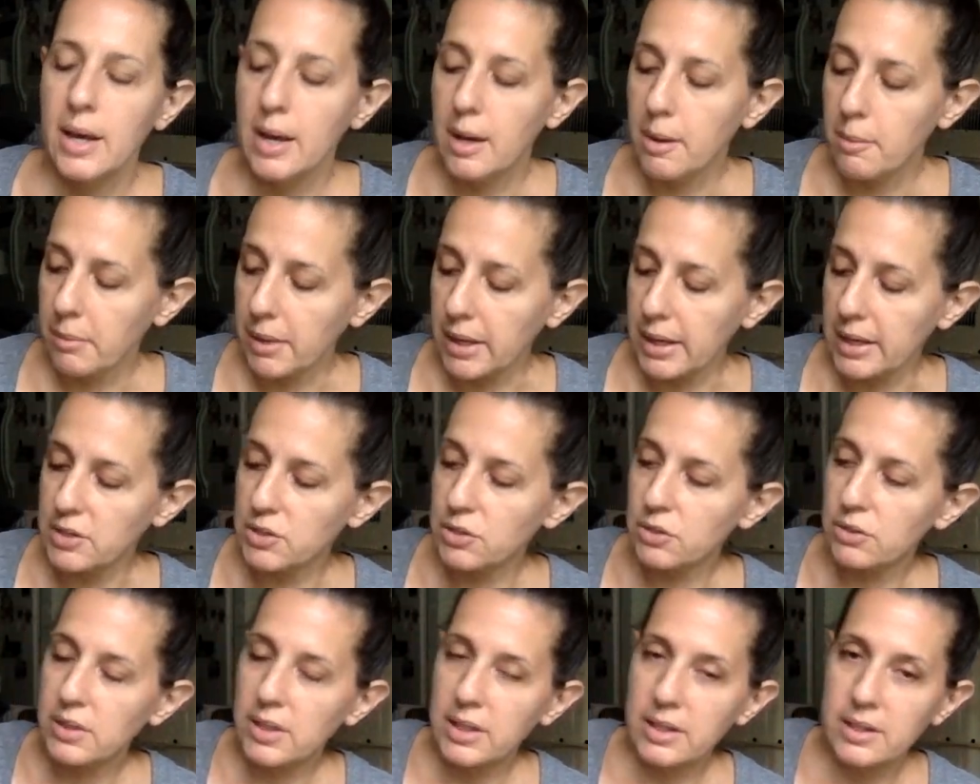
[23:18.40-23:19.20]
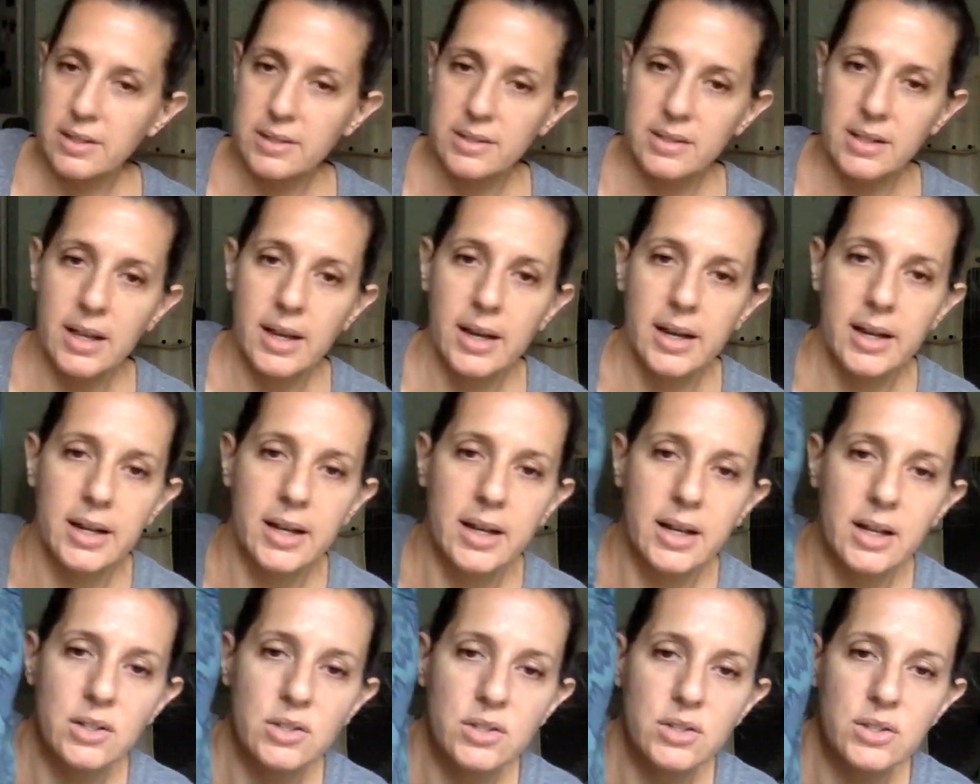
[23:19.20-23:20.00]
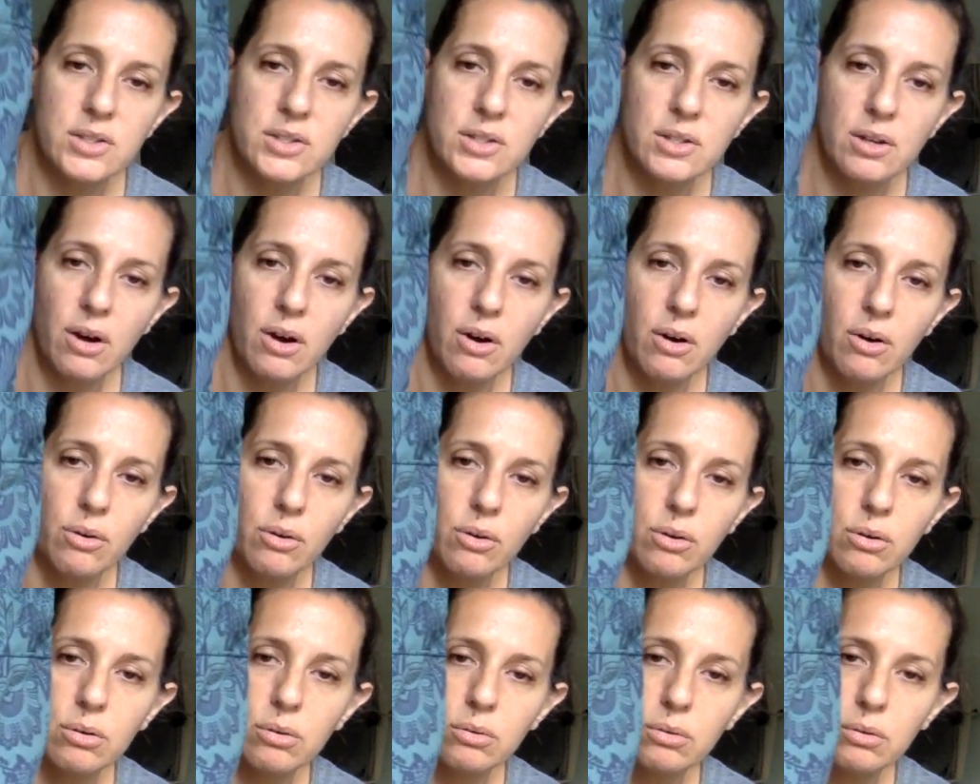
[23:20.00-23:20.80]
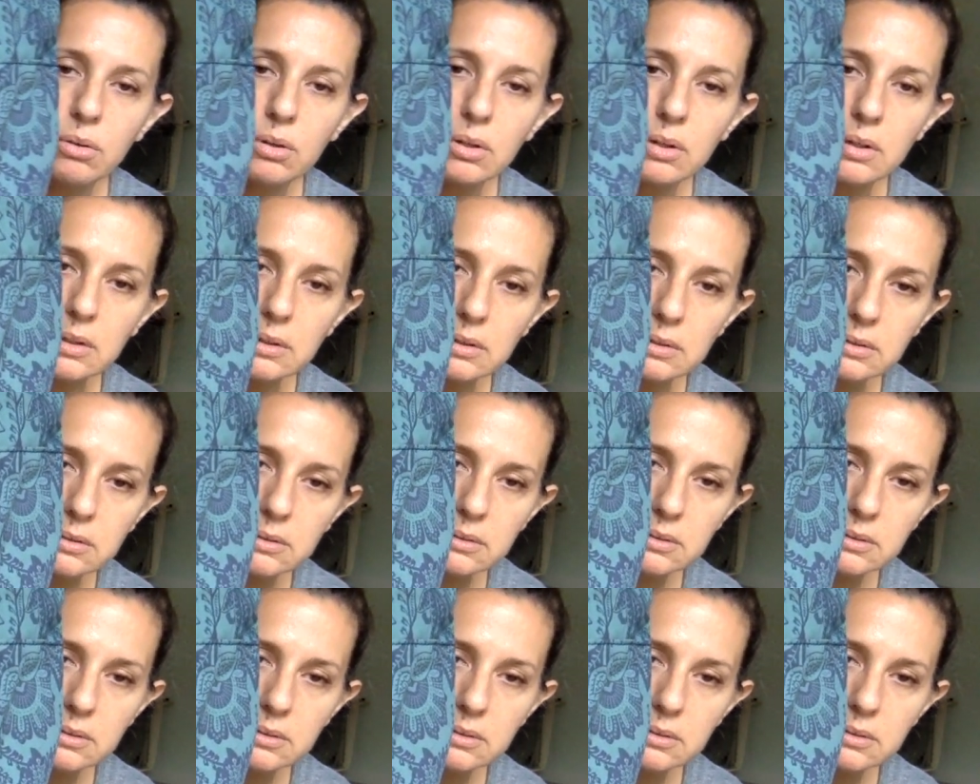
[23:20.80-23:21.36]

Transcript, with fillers: But I do think this lining is so cool.